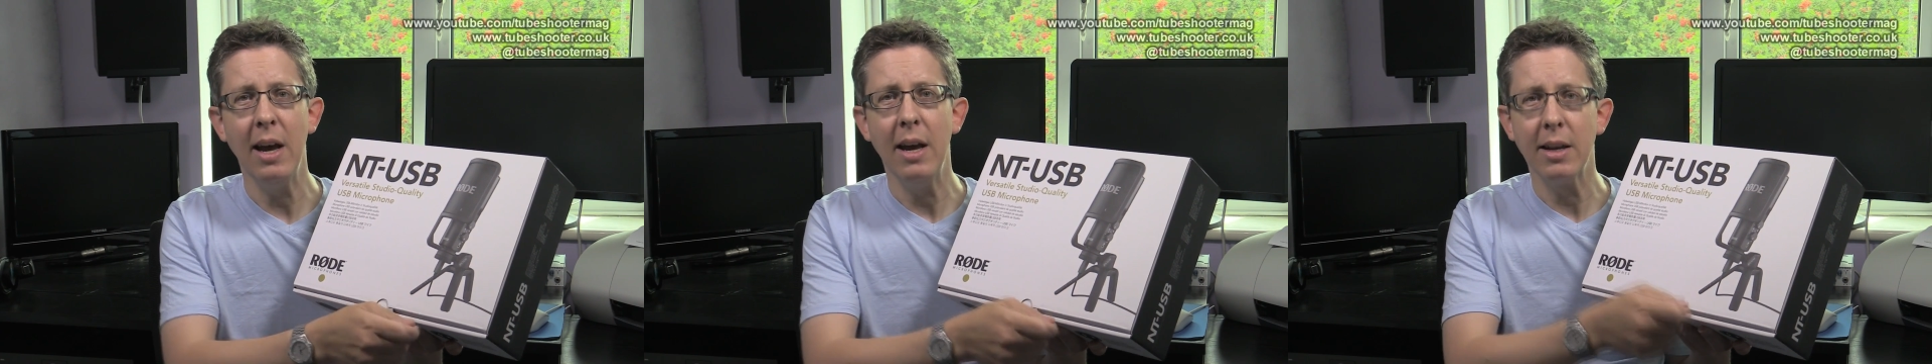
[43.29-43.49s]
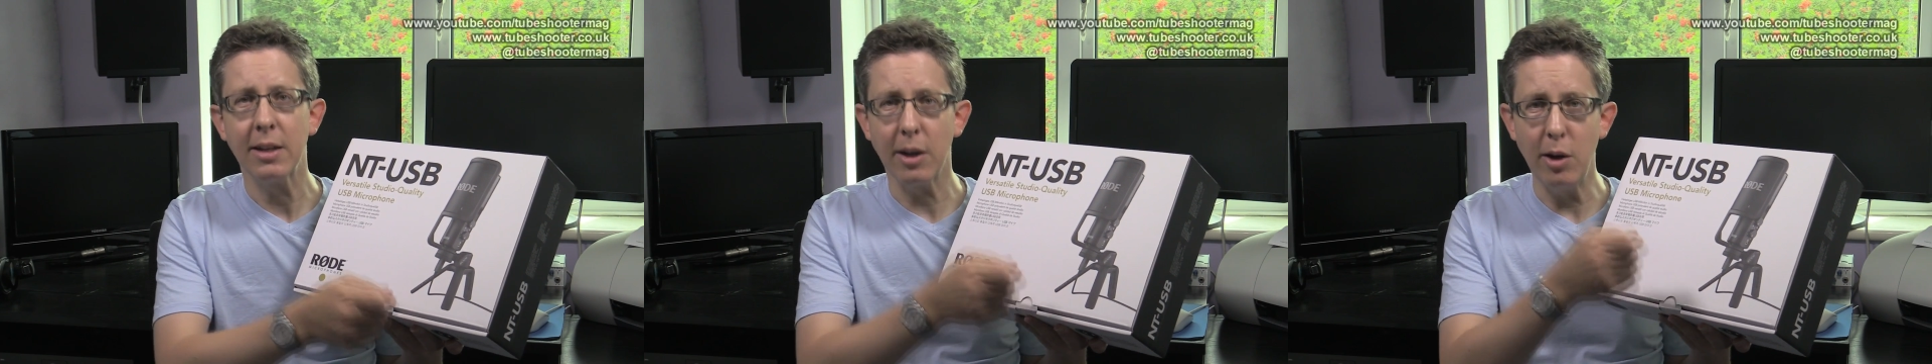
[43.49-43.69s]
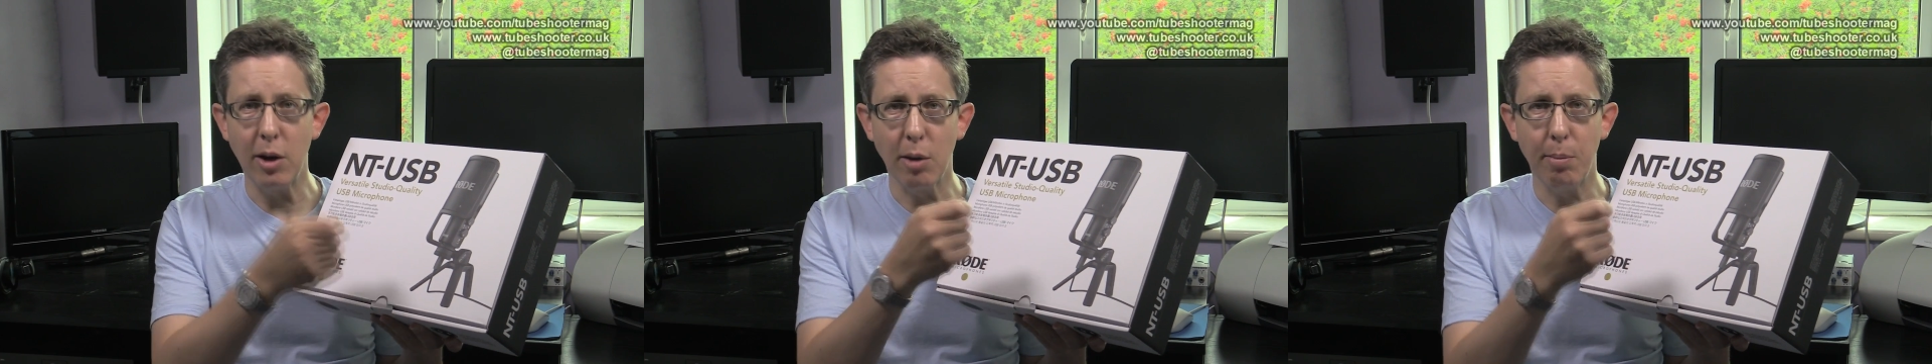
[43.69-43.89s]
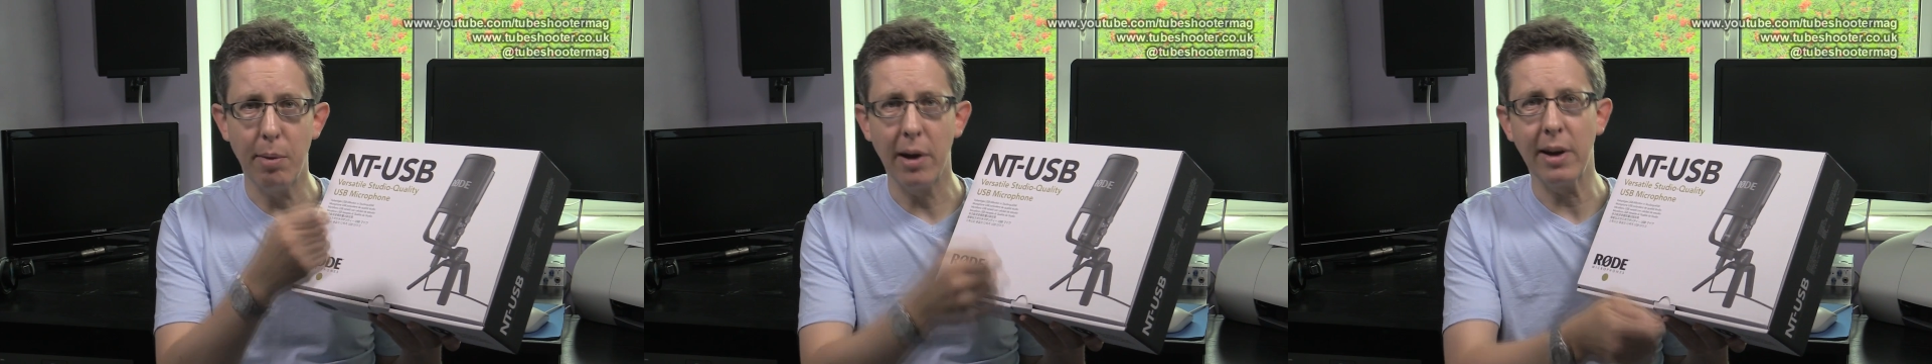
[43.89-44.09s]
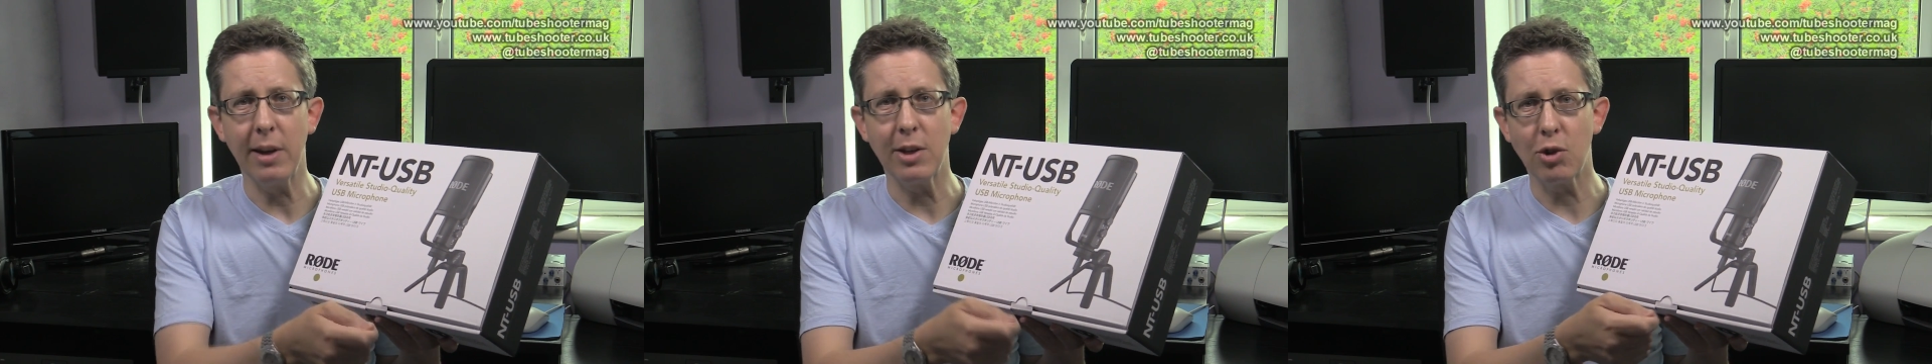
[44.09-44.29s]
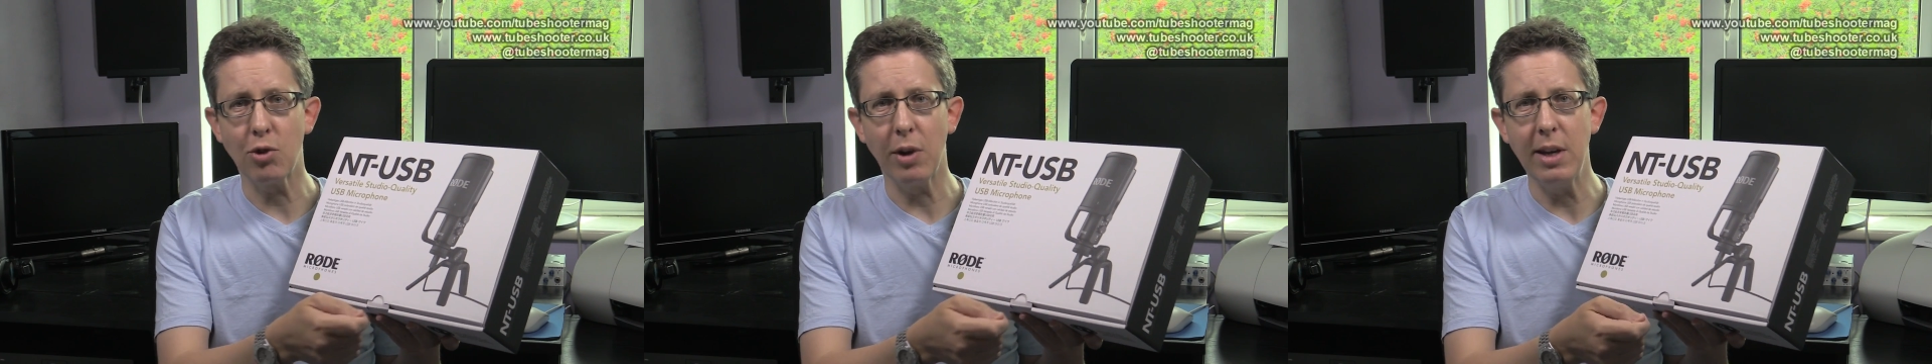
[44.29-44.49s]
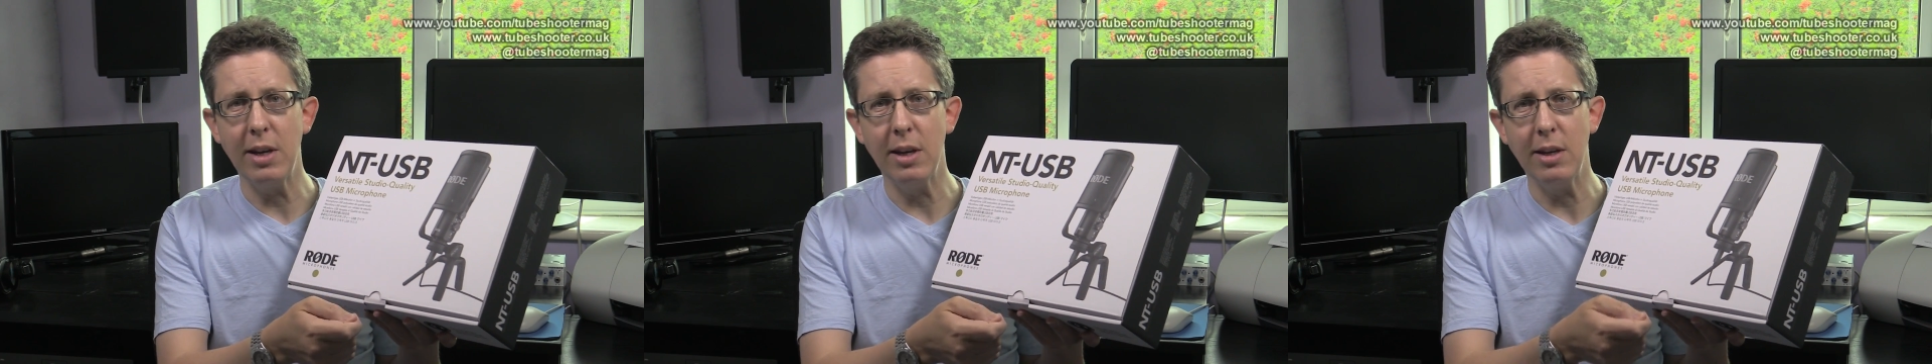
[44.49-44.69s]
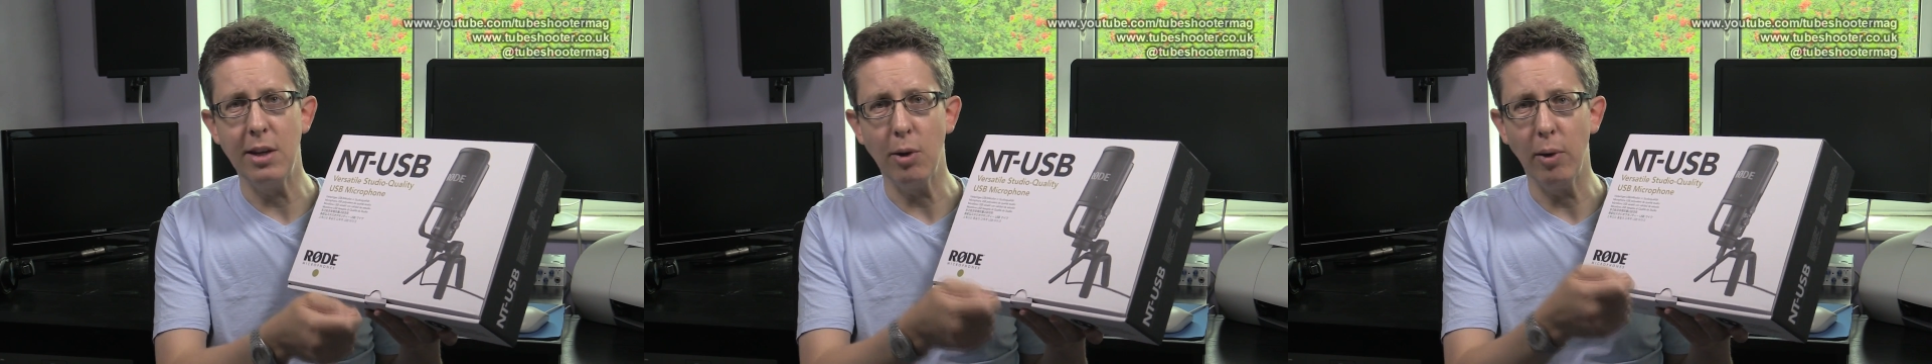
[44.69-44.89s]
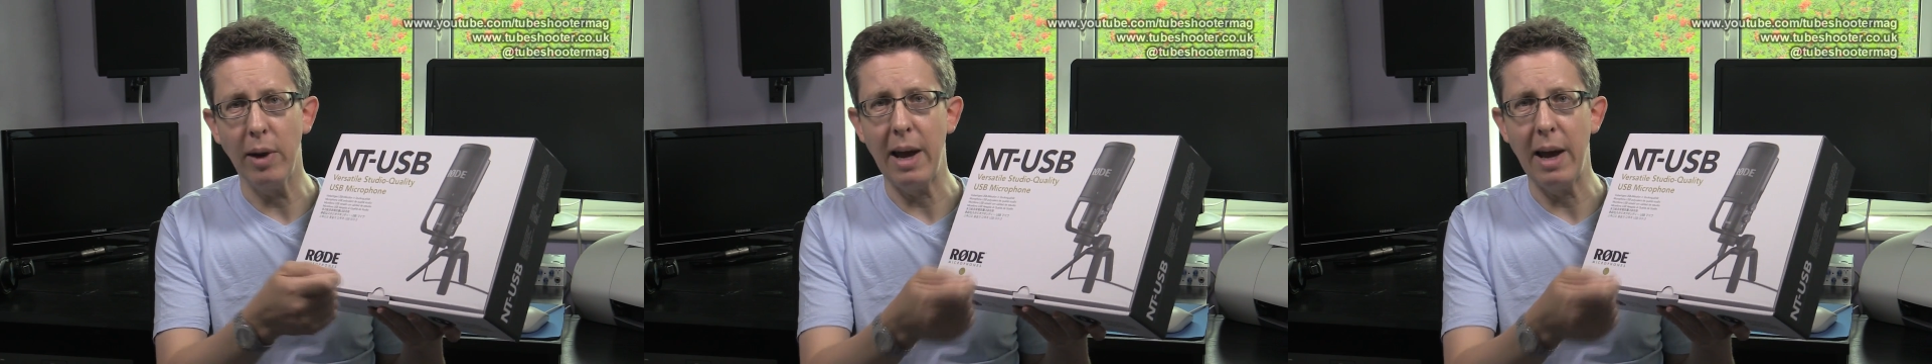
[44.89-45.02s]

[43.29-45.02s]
so you can plug it straight into your